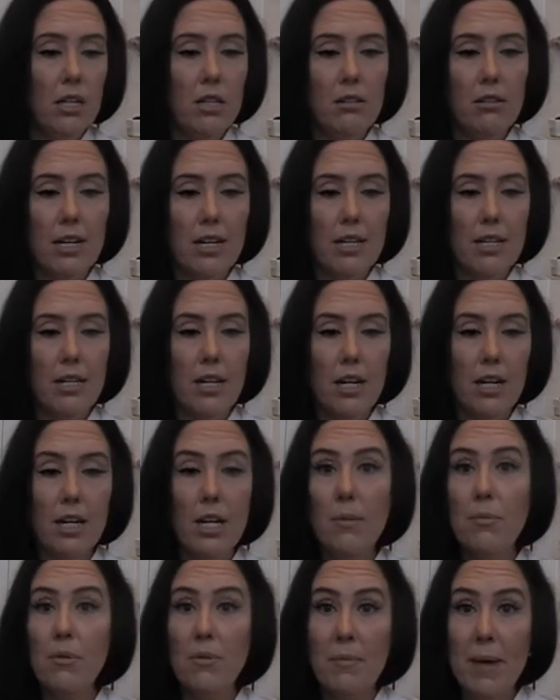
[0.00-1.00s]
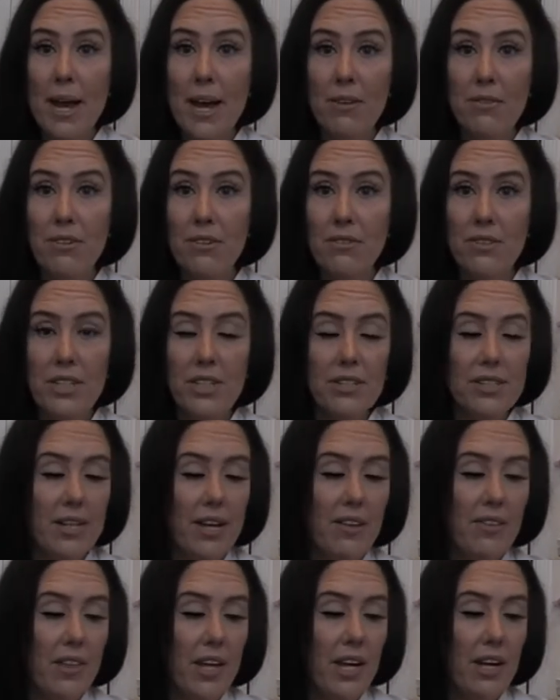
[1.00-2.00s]
like a couple bad reviews
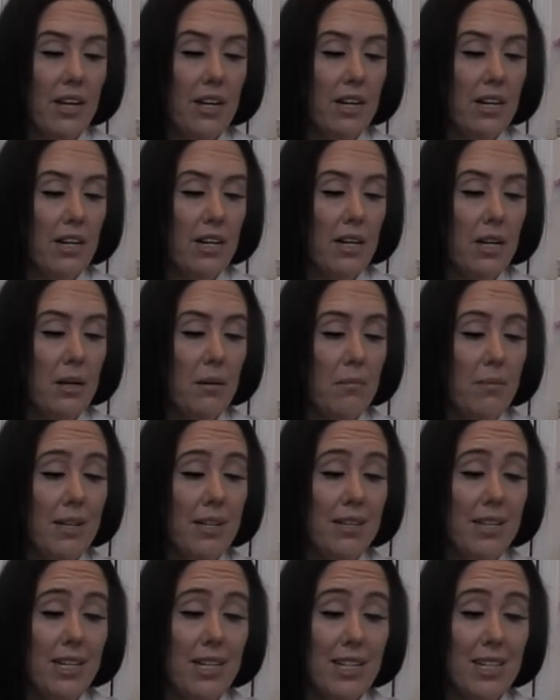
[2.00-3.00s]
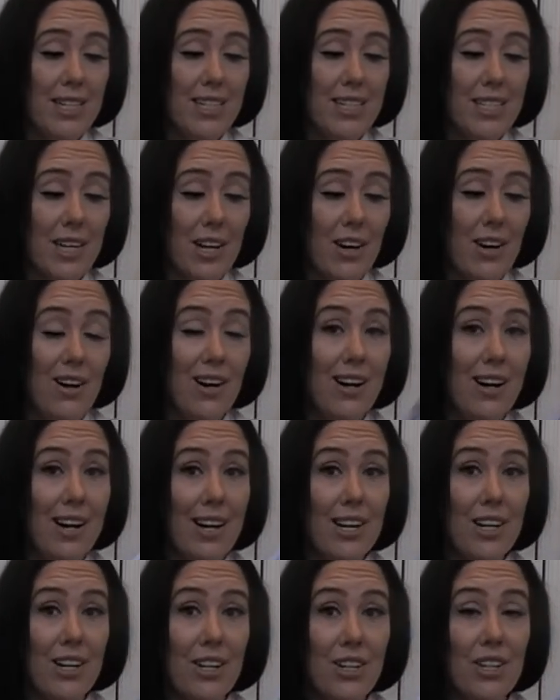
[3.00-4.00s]
I think, but these
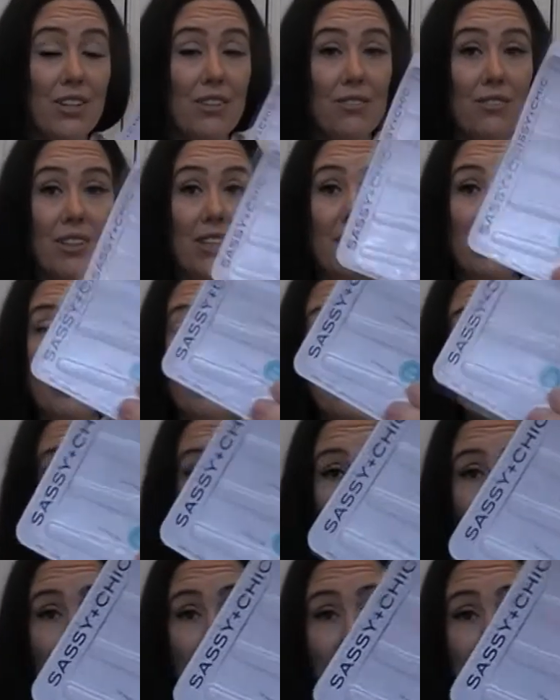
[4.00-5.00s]
are really good.